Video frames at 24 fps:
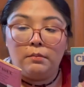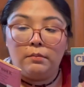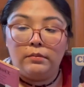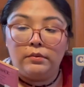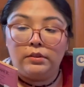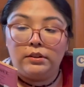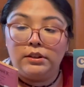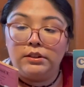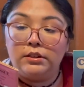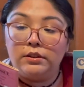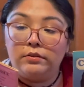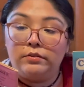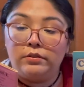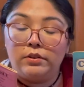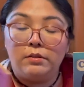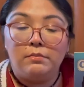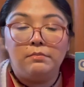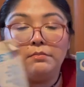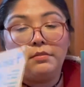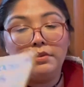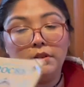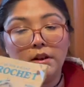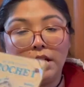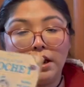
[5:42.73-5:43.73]
These are
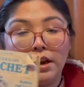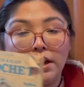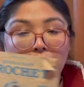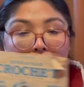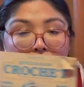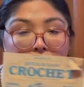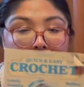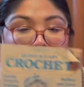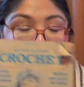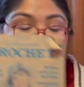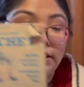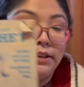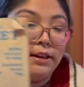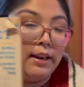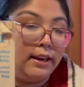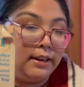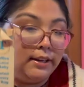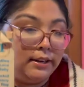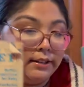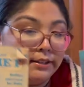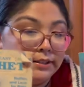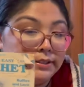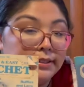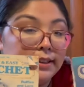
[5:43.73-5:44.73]
from
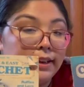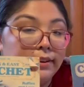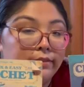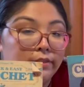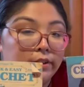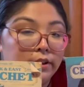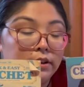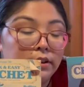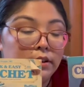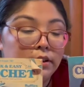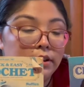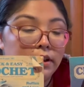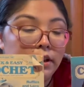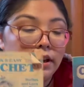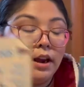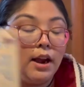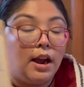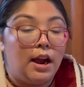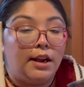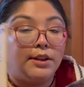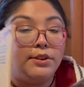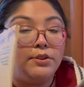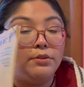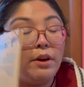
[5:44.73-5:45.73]
1987.
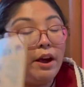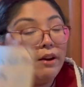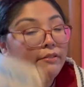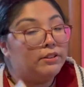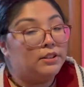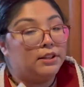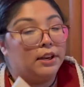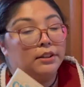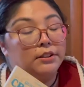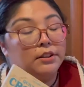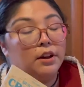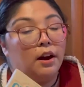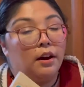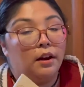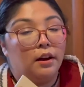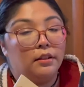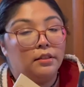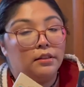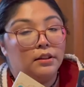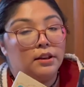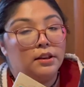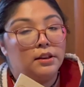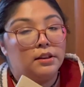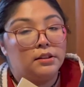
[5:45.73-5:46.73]
I do have a TikTok on
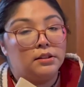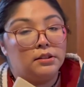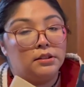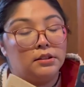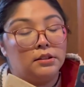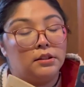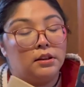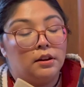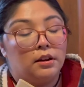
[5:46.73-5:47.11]
these,